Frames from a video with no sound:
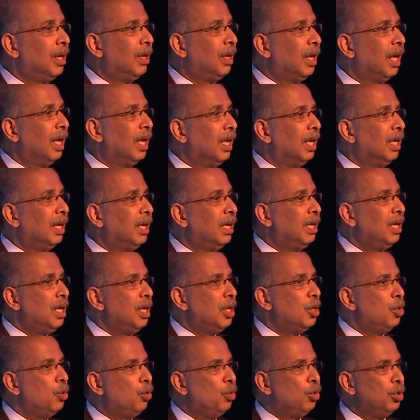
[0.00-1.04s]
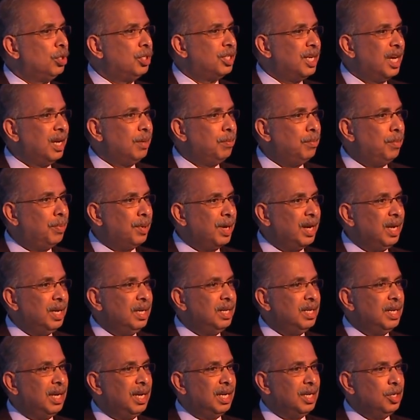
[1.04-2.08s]
Okay. You could trade
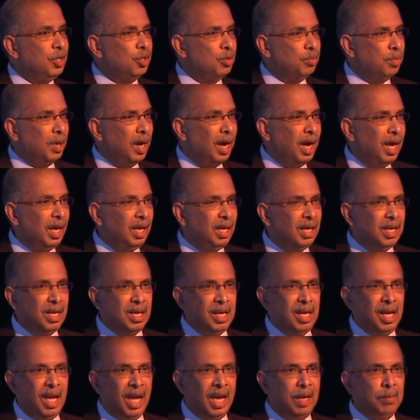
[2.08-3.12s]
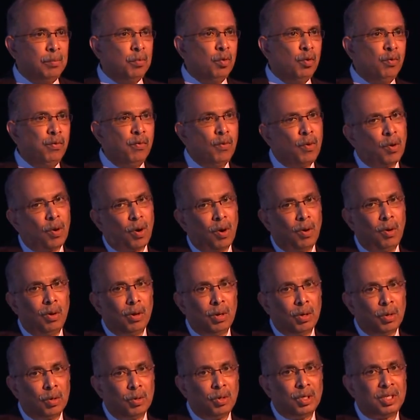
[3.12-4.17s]
Brent and Dubai and move
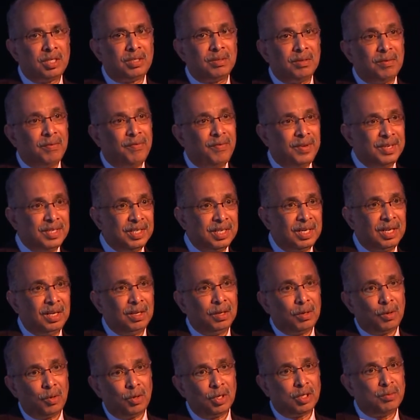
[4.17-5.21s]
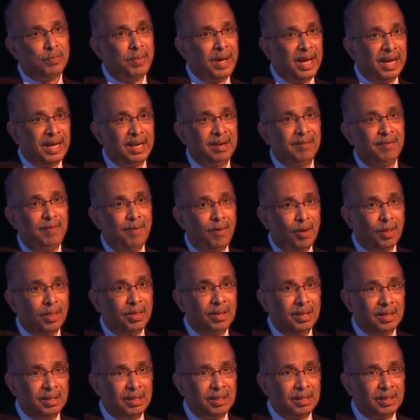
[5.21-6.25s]
crudes, physical crudes back and
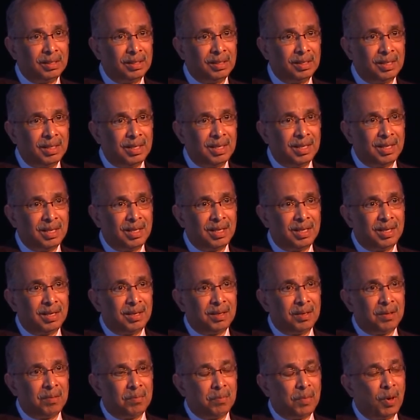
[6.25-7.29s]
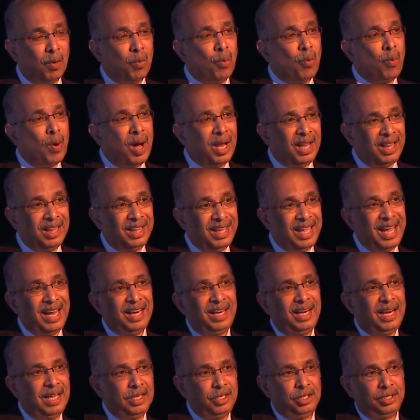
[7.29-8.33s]
forth. But what
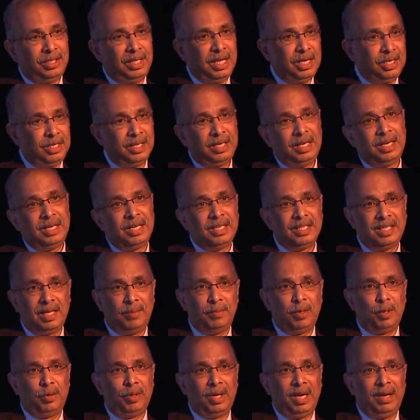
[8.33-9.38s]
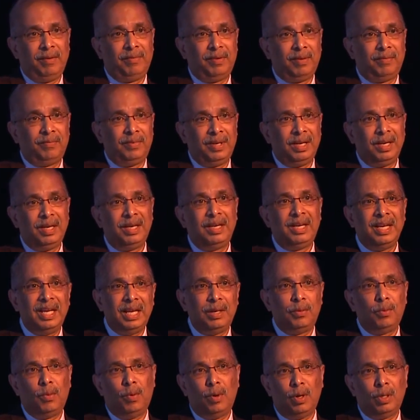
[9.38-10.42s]
that legislation in December 2015
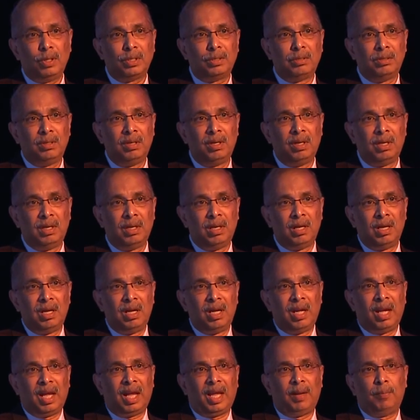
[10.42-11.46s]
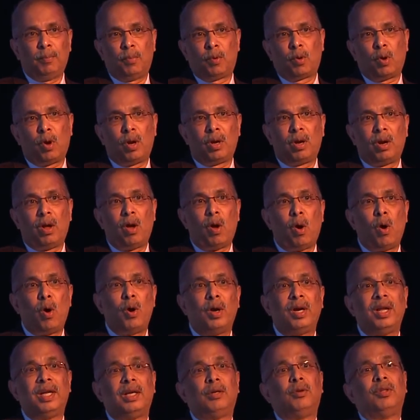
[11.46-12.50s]
did was it brought
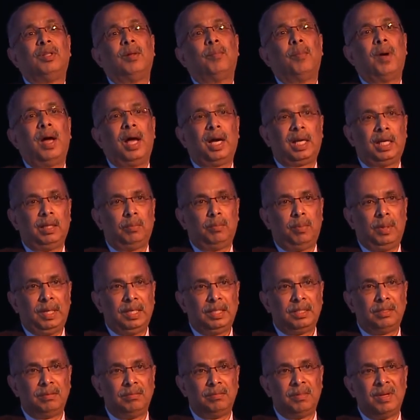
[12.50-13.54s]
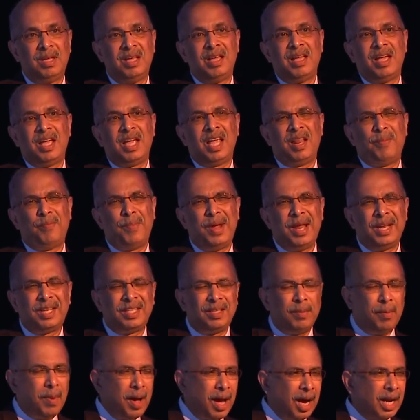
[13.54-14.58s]
order to the marketplace. It made
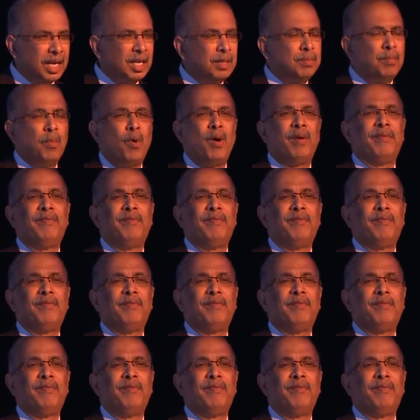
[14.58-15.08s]
the markets more